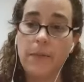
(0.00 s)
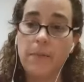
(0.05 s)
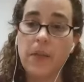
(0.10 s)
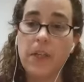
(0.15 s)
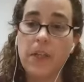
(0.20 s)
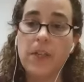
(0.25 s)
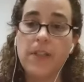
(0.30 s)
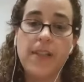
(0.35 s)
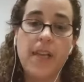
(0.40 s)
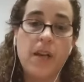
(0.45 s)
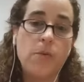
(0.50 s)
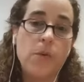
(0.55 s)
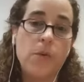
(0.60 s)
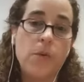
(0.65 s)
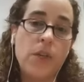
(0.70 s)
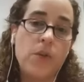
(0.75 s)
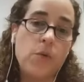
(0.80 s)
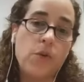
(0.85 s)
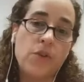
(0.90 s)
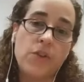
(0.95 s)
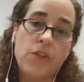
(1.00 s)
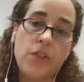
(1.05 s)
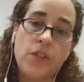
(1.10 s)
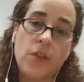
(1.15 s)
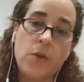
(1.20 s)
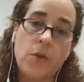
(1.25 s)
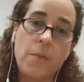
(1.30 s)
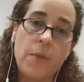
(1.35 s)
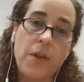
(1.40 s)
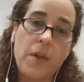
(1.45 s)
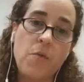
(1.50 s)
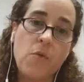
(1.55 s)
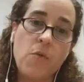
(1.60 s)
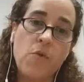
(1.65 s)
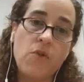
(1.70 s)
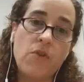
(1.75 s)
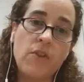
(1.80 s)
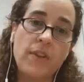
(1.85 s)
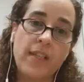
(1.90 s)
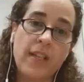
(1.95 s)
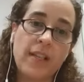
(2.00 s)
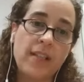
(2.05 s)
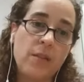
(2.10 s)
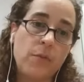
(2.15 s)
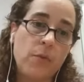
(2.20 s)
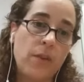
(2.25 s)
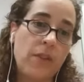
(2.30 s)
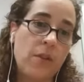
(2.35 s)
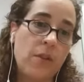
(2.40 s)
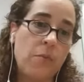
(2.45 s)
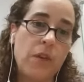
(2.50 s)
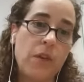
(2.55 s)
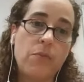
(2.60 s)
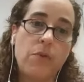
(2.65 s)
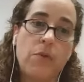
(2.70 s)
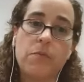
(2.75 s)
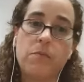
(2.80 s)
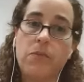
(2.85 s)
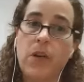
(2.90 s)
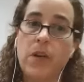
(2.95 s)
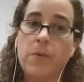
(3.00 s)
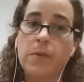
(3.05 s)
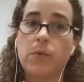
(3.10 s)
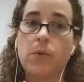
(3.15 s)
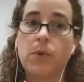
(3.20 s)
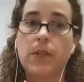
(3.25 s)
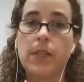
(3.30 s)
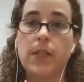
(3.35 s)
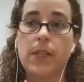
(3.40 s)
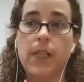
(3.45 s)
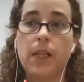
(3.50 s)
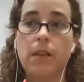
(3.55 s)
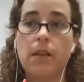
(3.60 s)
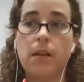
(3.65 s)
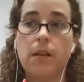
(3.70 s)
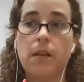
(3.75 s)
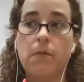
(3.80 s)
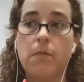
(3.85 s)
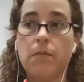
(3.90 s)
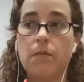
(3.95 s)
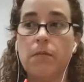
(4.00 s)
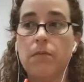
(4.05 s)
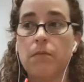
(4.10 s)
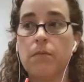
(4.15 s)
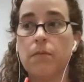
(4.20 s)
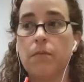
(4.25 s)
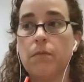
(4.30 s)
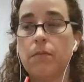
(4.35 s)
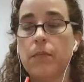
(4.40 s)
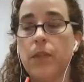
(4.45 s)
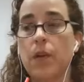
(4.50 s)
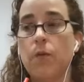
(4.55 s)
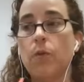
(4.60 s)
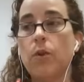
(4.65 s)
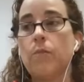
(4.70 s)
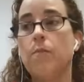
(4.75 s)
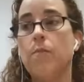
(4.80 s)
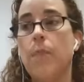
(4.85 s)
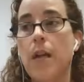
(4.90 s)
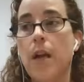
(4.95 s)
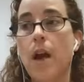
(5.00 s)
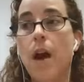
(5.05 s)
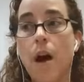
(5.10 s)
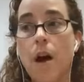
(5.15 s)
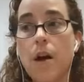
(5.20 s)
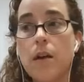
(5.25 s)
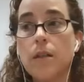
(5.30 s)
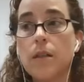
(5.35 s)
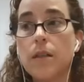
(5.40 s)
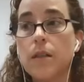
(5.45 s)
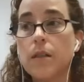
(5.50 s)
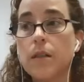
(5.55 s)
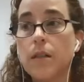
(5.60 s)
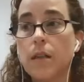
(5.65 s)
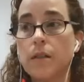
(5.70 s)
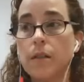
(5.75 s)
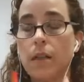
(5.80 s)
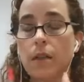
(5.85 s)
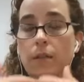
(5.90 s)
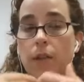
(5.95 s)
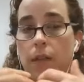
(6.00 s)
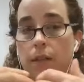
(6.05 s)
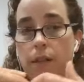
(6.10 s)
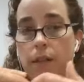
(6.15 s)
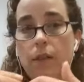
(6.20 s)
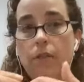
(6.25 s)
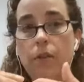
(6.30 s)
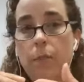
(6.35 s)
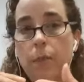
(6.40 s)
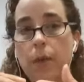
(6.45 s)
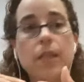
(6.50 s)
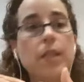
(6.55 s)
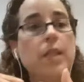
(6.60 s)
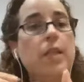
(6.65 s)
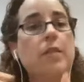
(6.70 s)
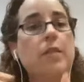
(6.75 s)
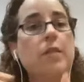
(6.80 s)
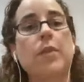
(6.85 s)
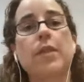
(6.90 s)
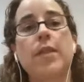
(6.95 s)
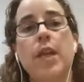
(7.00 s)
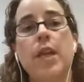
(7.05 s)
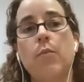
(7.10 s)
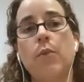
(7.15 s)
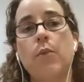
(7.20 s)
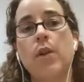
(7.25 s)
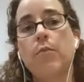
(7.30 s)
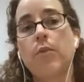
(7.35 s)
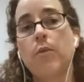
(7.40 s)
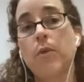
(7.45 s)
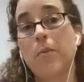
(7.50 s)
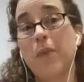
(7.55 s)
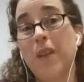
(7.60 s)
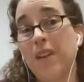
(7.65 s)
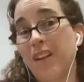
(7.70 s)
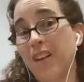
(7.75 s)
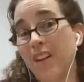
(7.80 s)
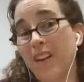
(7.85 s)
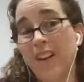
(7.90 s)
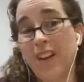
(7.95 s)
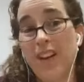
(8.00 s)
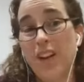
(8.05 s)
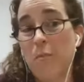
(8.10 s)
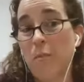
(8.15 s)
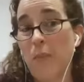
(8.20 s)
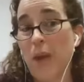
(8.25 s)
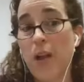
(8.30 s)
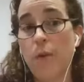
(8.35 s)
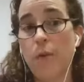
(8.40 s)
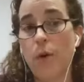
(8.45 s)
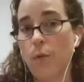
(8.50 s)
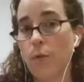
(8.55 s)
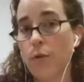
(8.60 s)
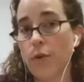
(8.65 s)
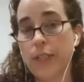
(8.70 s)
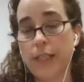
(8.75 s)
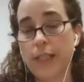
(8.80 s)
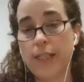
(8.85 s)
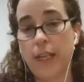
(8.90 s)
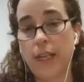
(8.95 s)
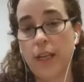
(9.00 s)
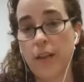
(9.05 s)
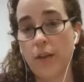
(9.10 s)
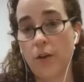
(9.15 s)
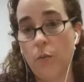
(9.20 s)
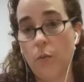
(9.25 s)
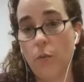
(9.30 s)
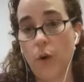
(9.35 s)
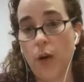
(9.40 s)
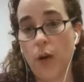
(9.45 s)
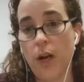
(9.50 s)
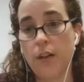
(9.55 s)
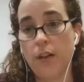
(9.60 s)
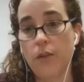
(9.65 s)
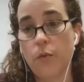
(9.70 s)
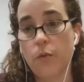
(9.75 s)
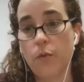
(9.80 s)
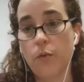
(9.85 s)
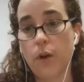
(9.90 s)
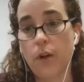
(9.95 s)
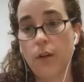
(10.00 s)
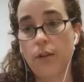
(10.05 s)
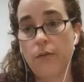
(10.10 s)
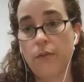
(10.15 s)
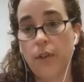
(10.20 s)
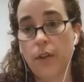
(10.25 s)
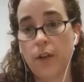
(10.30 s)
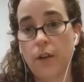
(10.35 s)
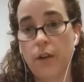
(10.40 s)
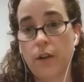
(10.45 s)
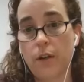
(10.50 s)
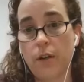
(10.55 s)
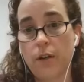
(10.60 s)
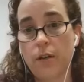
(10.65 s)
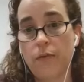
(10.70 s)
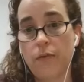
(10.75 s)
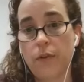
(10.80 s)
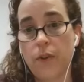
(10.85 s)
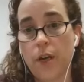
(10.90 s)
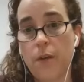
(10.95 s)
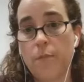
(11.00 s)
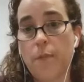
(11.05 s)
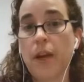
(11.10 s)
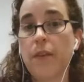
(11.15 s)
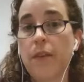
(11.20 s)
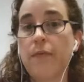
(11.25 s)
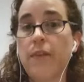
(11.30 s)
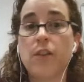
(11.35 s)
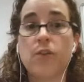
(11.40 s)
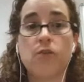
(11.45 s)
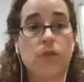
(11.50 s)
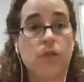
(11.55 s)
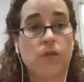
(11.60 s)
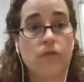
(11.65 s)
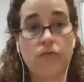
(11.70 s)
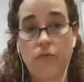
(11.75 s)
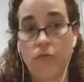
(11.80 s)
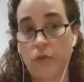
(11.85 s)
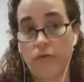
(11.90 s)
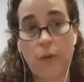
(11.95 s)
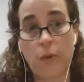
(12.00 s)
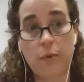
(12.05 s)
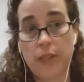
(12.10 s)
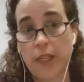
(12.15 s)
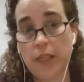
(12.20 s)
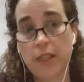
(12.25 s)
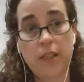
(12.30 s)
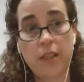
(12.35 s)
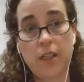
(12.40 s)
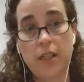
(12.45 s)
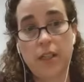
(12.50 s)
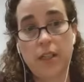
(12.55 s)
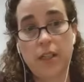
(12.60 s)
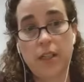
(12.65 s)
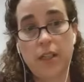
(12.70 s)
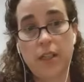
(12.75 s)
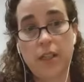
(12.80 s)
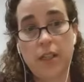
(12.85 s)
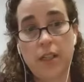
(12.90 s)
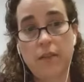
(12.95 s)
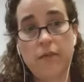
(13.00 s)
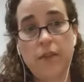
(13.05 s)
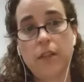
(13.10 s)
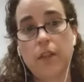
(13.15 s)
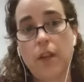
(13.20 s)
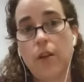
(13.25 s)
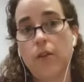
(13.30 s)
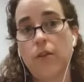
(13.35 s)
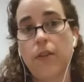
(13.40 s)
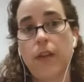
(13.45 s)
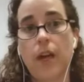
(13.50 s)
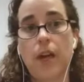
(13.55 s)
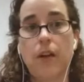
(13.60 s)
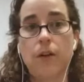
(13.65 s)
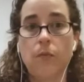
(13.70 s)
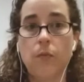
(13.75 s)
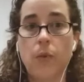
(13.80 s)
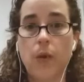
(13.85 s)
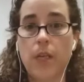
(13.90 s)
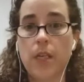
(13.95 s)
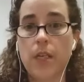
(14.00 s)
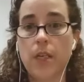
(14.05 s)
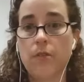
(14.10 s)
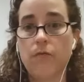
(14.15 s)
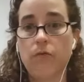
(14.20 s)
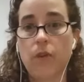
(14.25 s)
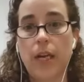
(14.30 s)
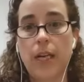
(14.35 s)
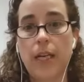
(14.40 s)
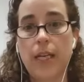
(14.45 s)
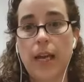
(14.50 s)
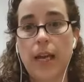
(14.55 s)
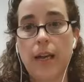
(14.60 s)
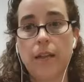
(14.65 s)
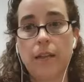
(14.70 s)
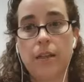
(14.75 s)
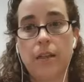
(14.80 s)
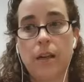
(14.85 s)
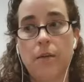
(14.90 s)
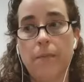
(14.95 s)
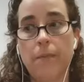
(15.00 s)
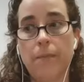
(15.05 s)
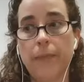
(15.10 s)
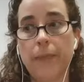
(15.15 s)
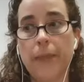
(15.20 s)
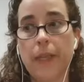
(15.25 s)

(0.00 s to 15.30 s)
because then we'd want to do a bit more assessing with them. We'd perhaps want to see them, they would meet us as therapists, but then we'd probably may well want to see them with one of the kind of manufacturer's representatives, so that we could really get some